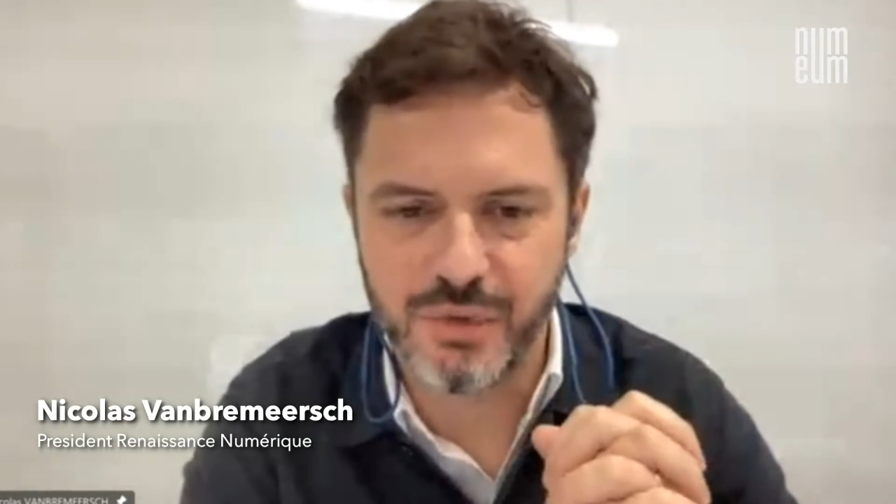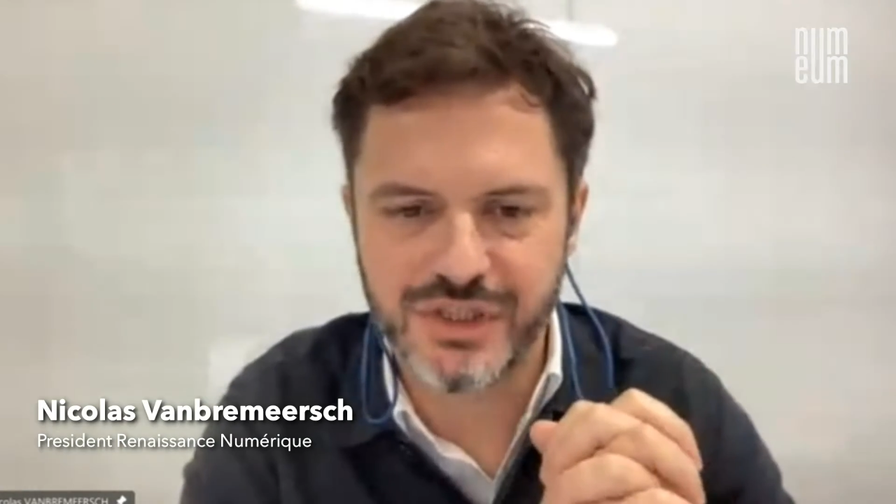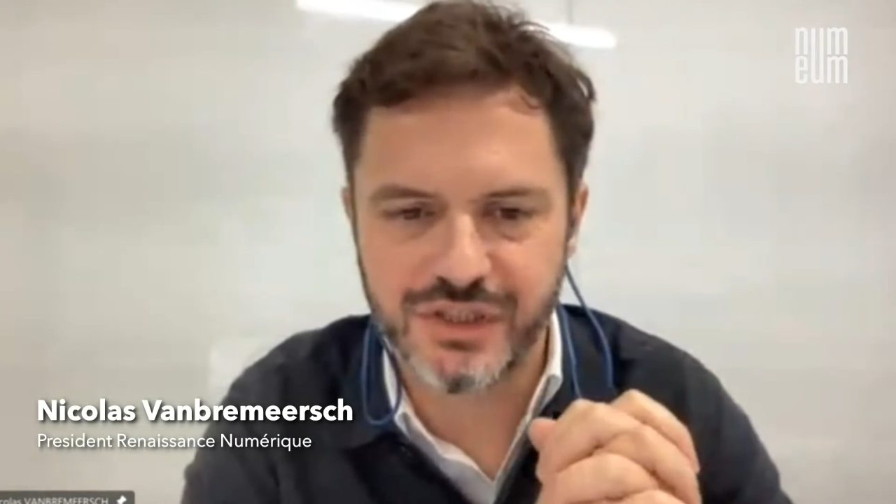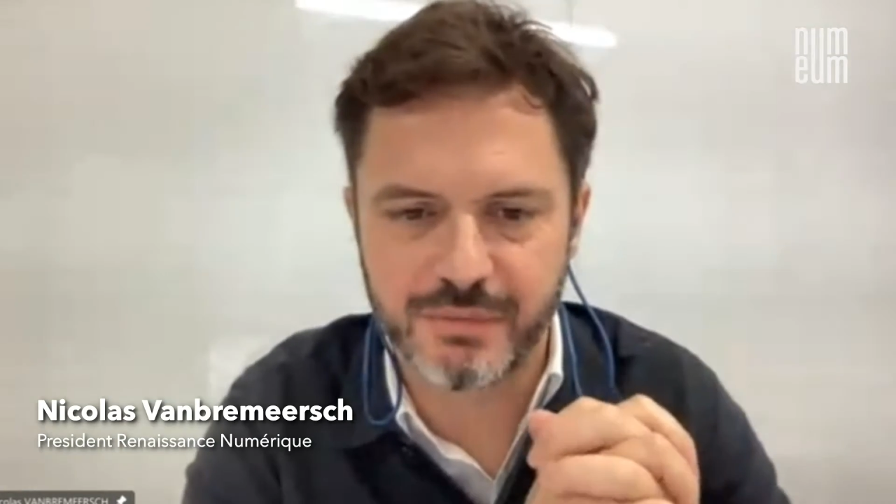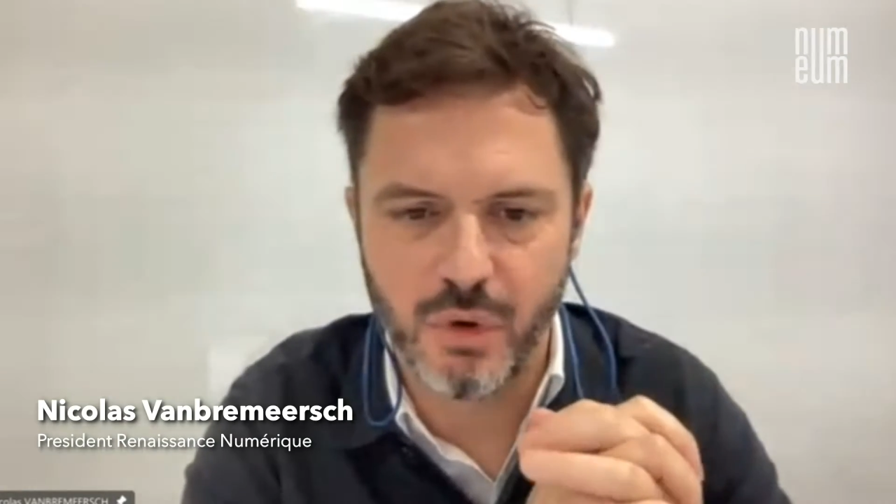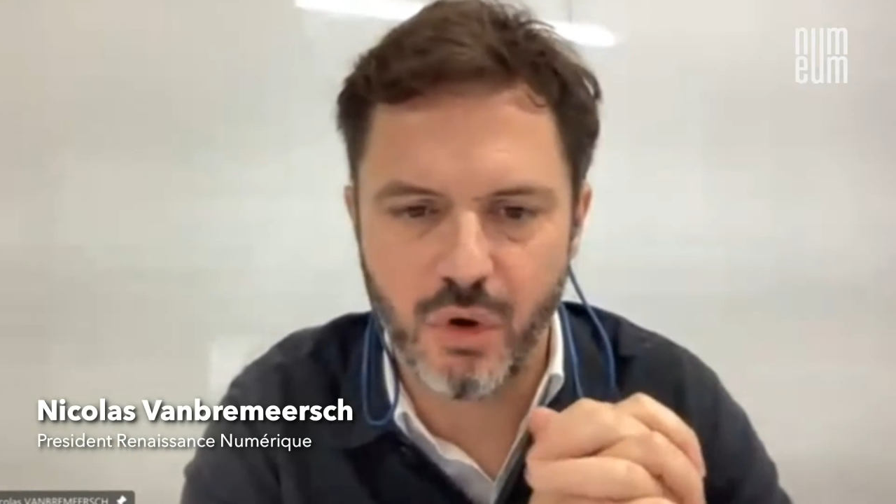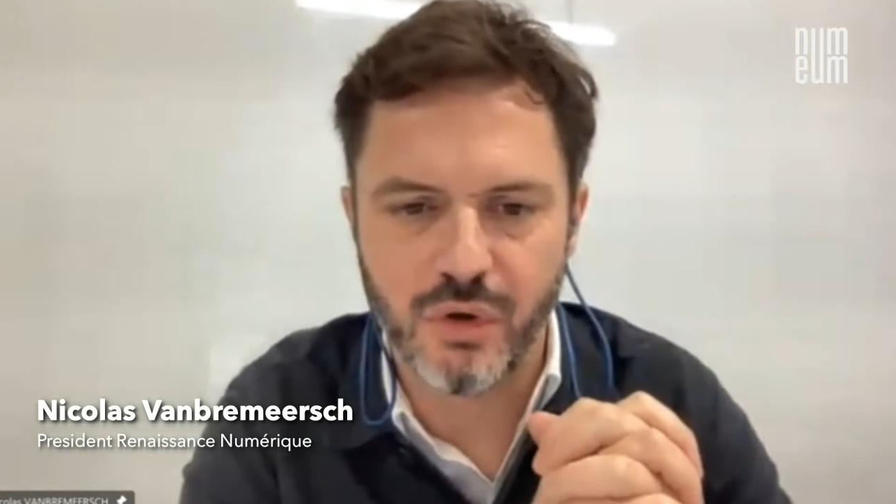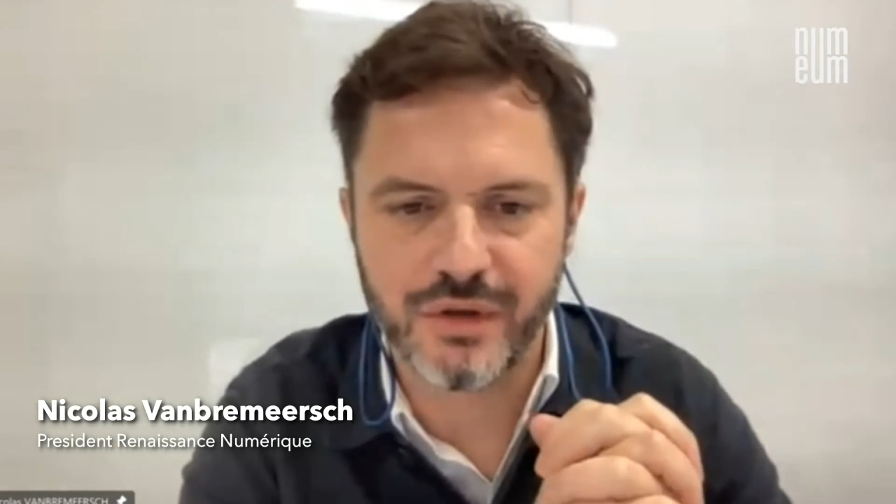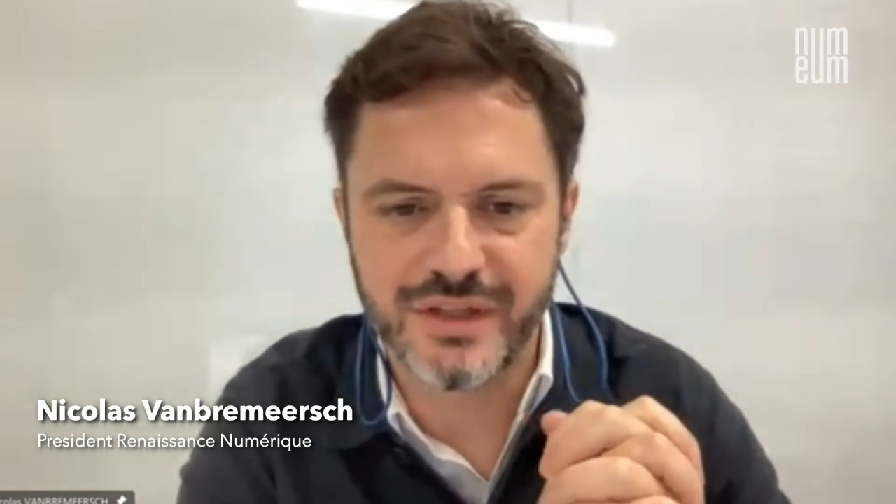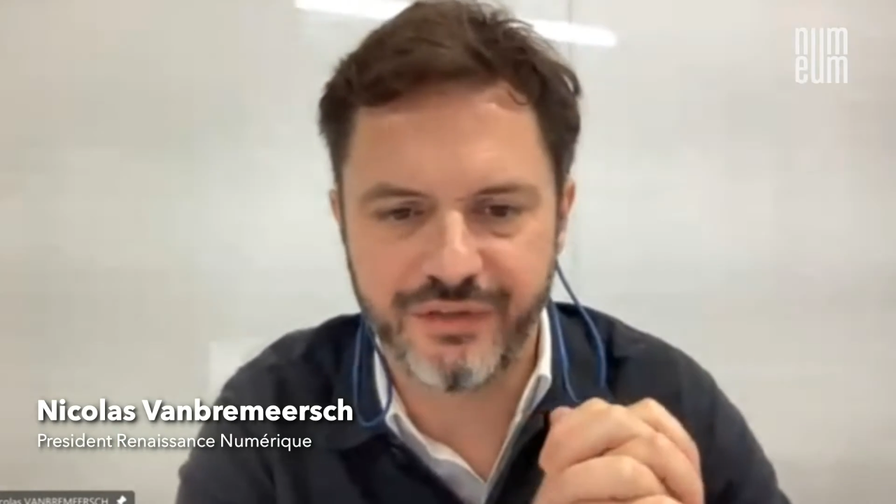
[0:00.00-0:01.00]
which is
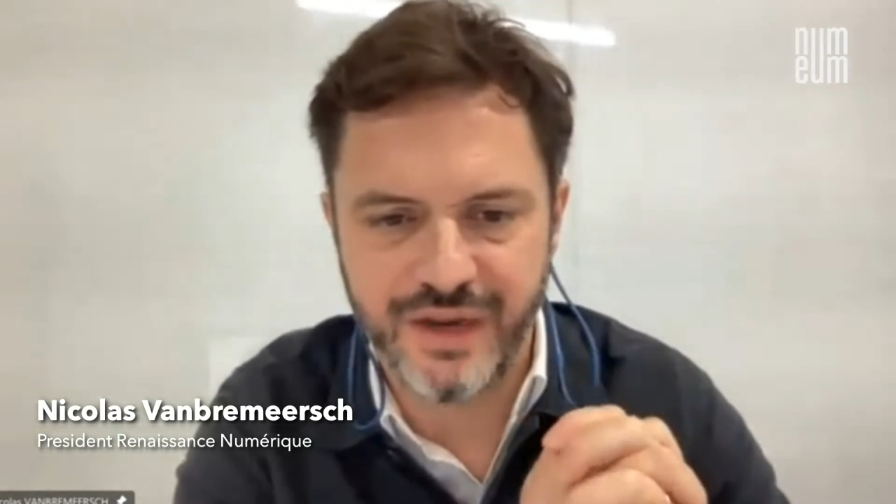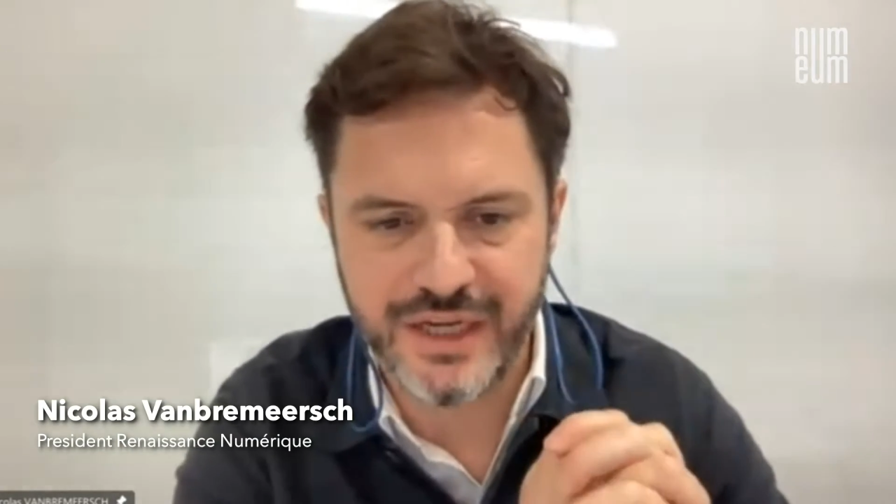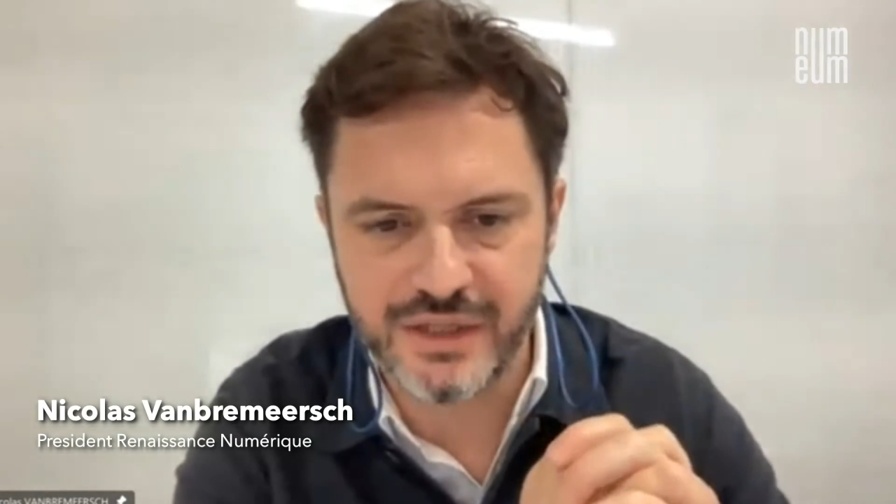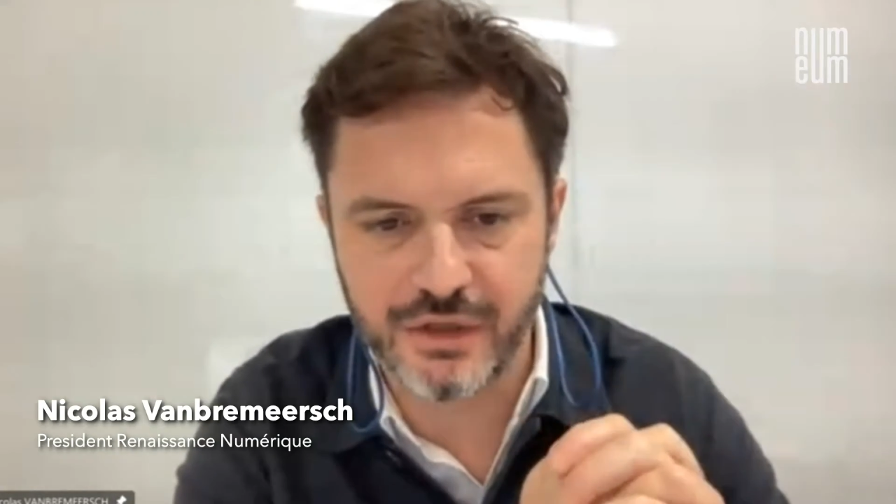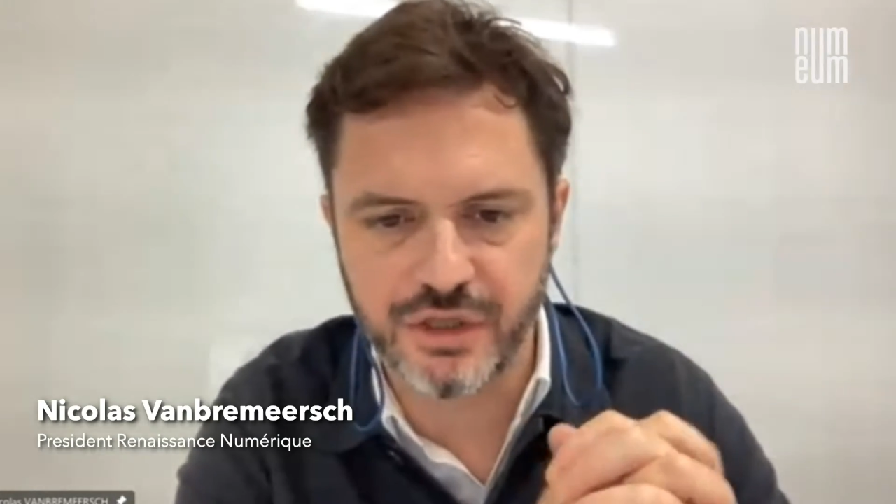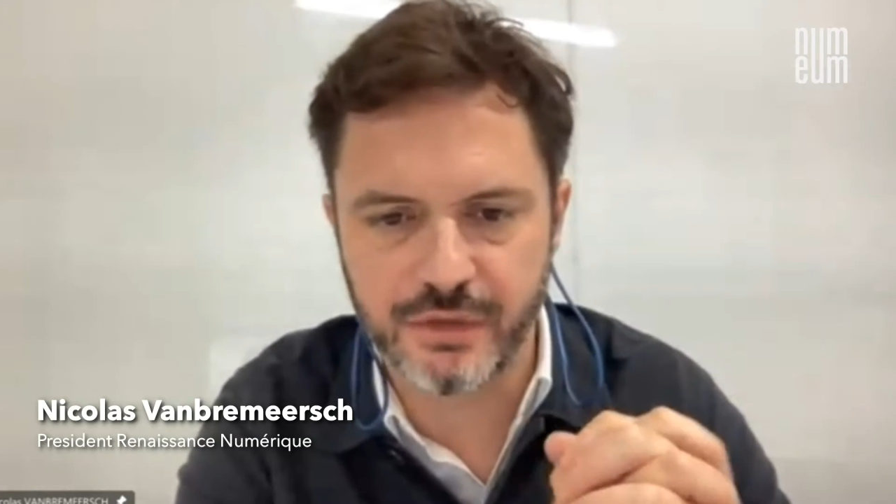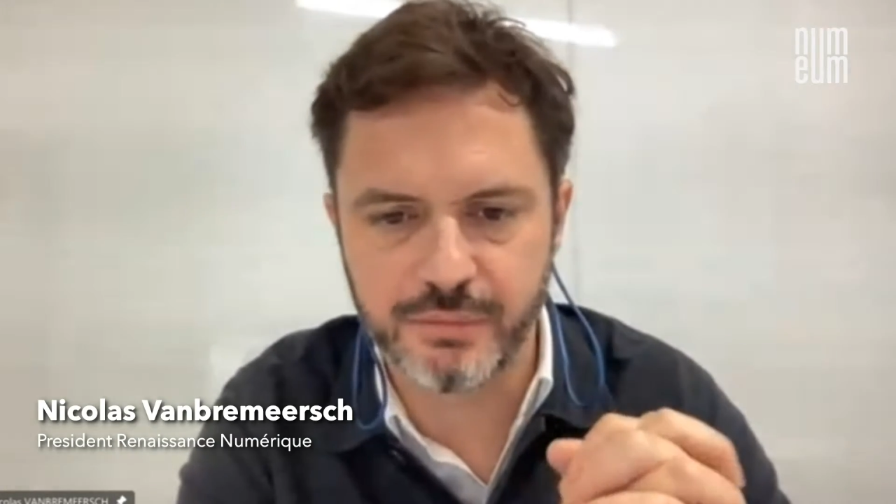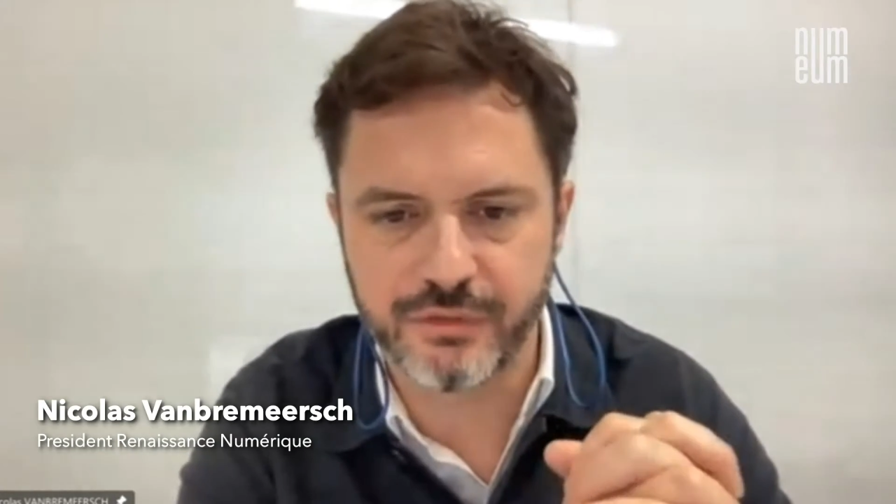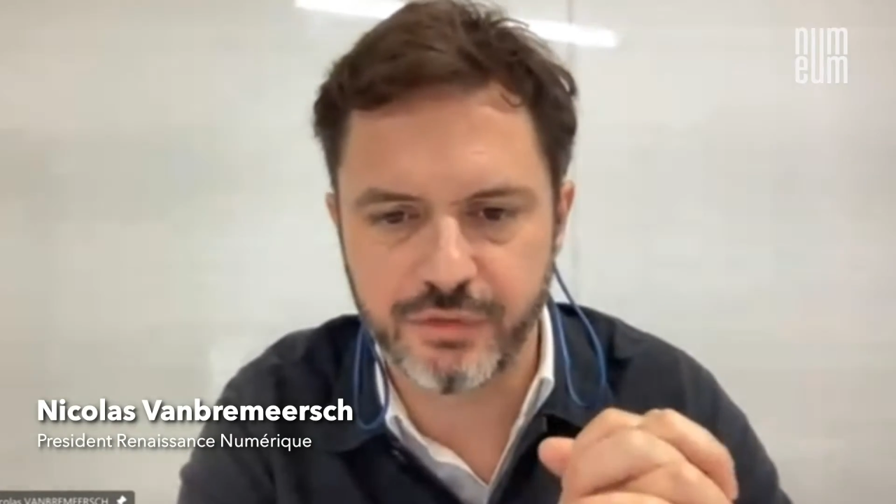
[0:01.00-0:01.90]
more defining the terms